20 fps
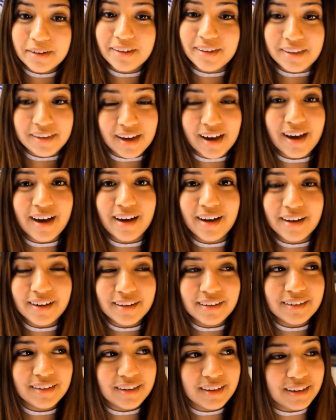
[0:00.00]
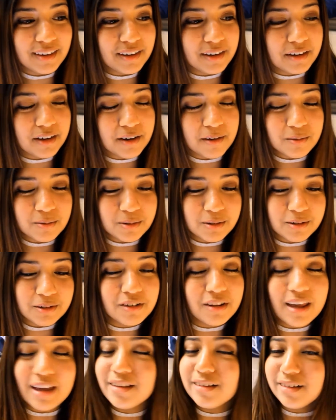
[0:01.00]
Yeah, he
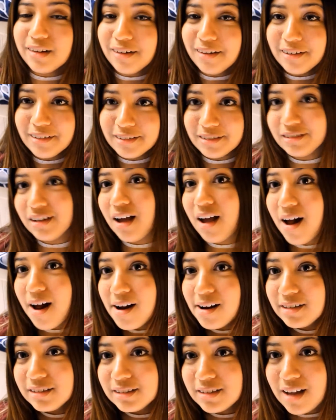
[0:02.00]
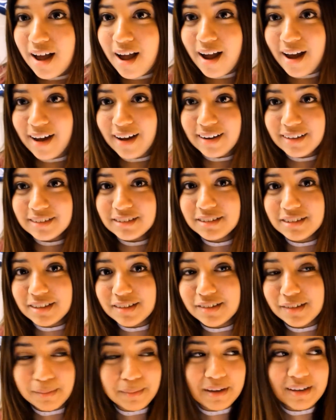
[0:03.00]
covered that song and
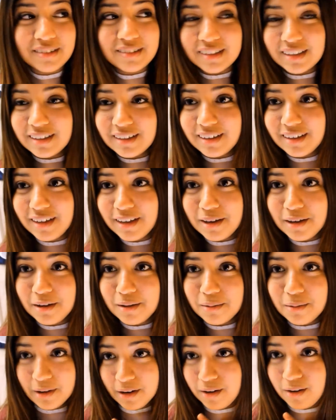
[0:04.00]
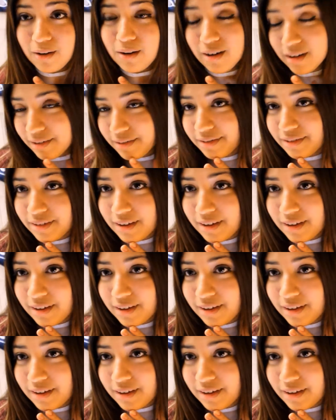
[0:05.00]
it's amazing. He went off.